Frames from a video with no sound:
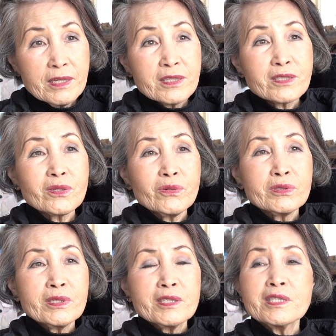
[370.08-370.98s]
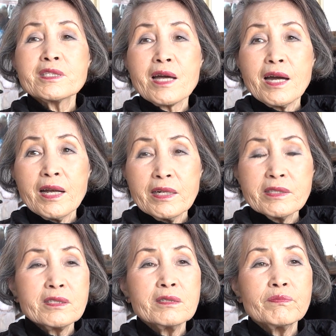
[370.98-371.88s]
So this
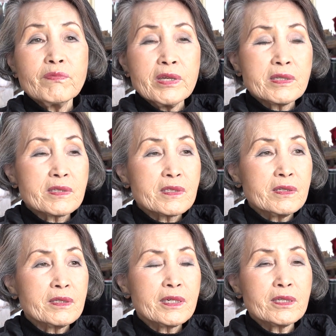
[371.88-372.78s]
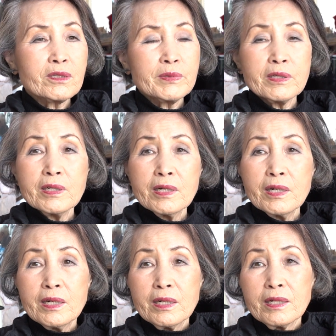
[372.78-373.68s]
art makes a kind of a
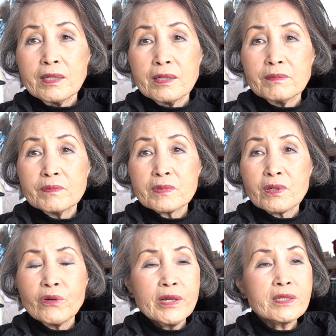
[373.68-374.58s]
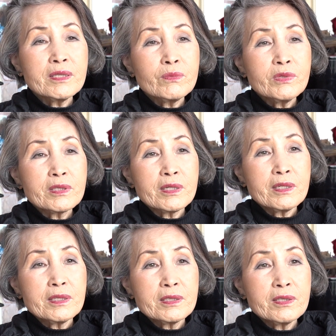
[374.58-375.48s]
connecting with the
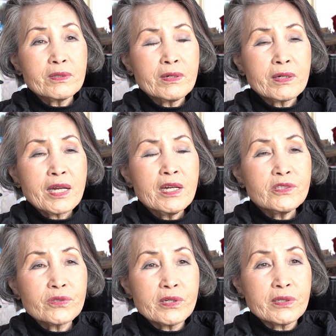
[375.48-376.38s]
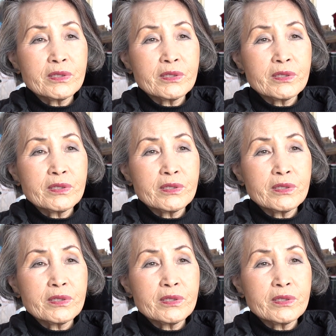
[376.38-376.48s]
cultural.